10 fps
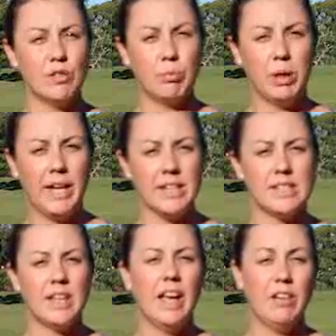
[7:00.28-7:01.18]
of
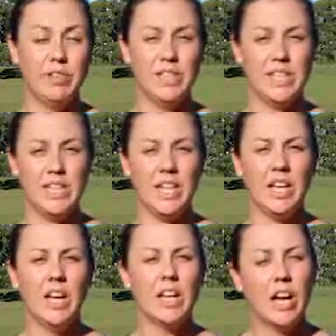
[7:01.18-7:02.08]
place and validity,
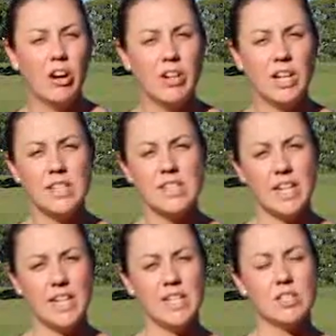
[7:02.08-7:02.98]
current
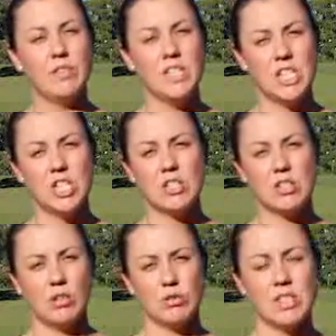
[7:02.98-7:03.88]
understandings of Indigenous
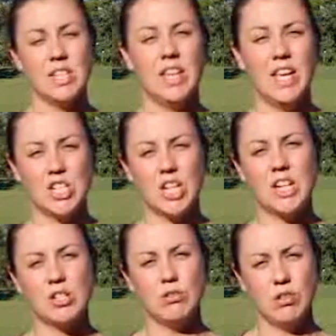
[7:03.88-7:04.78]
cultures in the
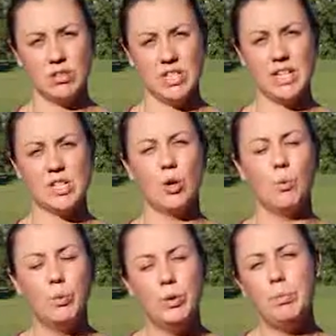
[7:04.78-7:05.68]
educational context
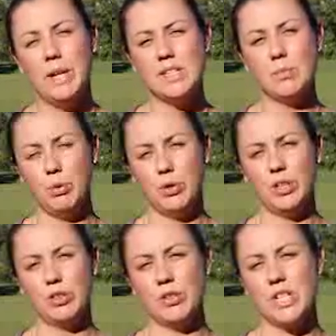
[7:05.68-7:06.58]
will be
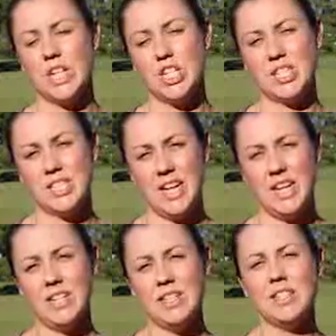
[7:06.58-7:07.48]
supported through teacher
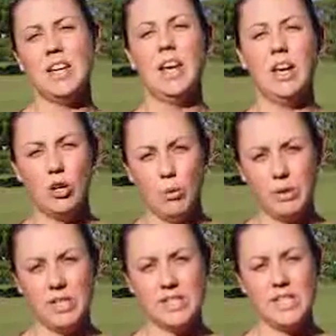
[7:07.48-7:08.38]
standards and
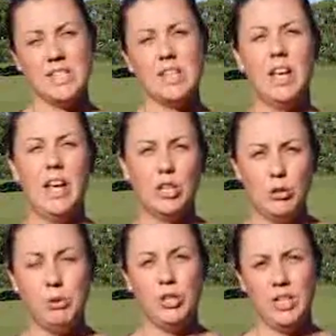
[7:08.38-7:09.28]
competencies and
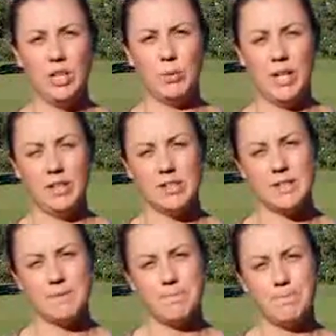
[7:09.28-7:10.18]
community awareness.